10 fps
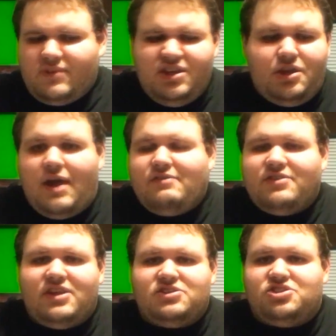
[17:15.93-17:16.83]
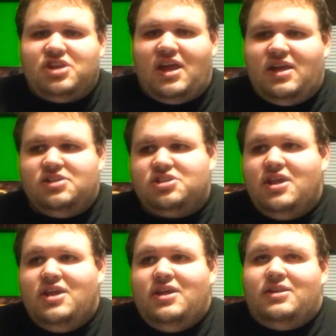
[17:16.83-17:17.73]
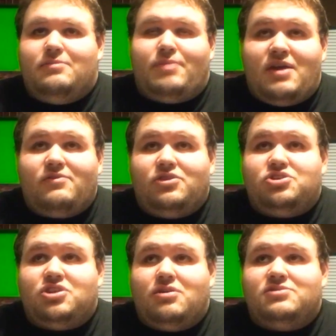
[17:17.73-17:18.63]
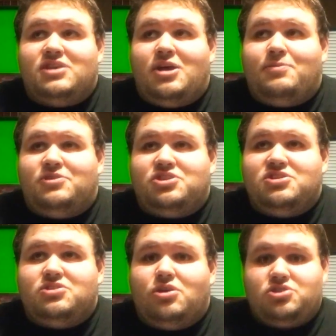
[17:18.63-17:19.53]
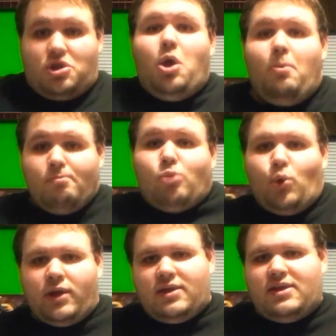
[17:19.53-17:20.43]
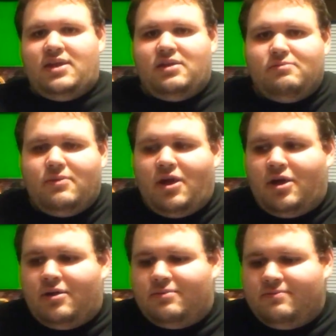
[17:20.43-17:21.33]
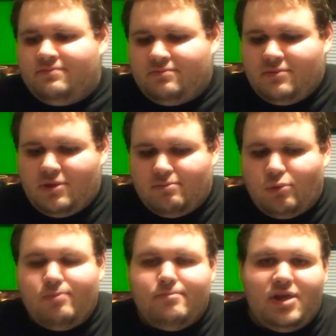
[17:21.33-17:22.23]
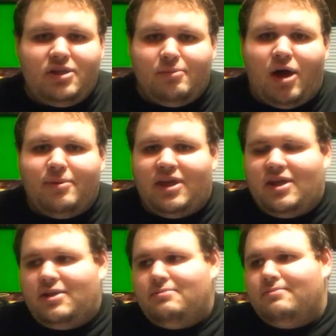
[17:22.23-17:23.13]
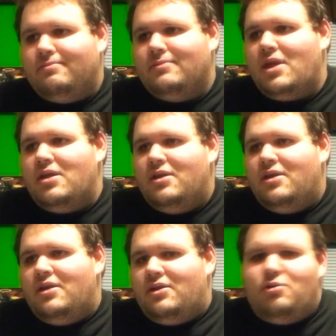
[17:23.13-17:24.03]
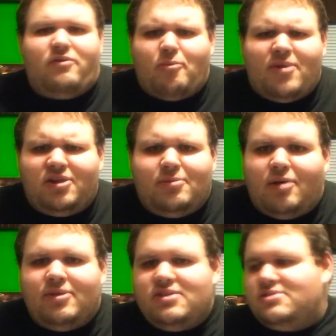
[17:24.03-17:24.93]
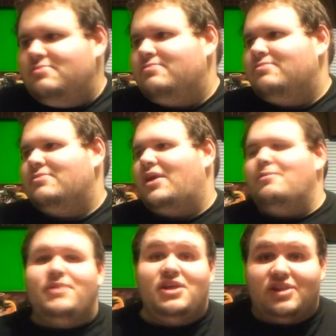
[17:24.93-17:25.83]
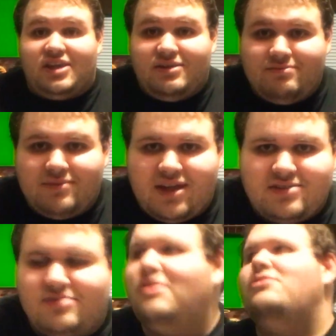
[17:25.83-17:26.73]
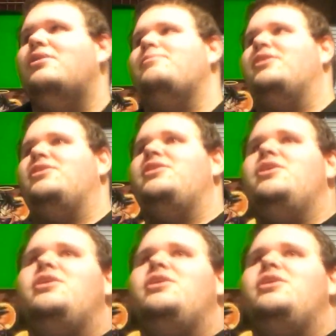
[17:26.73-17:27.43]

everything's changed. Then Beverly shows up and she starts boinking Billy Bob again. Whoever Billy Bob is. Billy. No, not Billy.